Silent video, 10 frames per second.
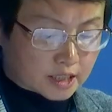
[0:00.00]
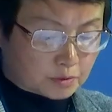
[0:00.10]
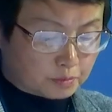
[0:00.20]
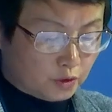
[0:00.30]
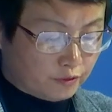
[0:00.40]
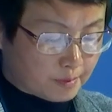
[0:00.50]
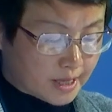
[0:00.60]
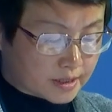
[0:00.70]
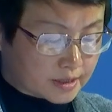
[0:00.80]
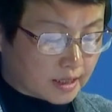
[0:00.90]
his
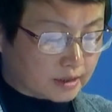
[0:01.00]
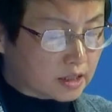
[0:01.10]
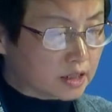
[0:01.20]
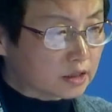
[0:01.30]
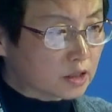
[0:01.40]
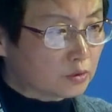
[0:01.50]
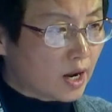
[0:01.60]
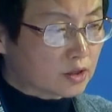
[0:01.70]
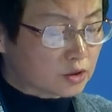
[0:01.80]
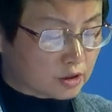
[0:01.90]
movements and
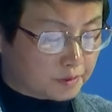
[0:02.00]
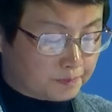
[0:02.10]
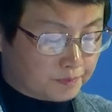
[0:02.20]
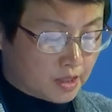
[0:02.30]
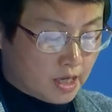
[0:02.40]
interaction